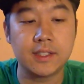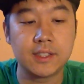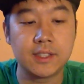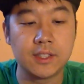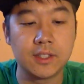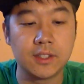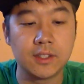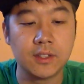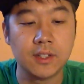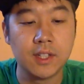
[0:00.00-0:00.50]

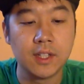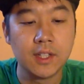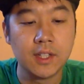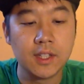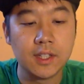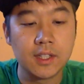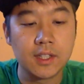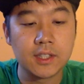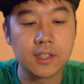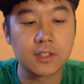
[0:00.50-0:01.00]
So
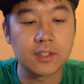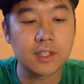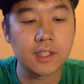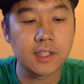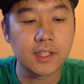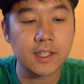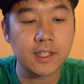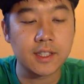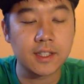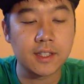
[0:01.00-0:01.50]
you'll
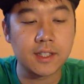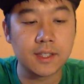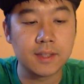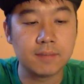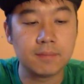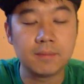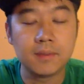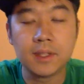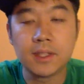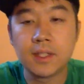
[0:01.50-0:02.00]
click
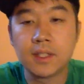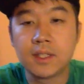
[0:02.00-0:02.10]
um,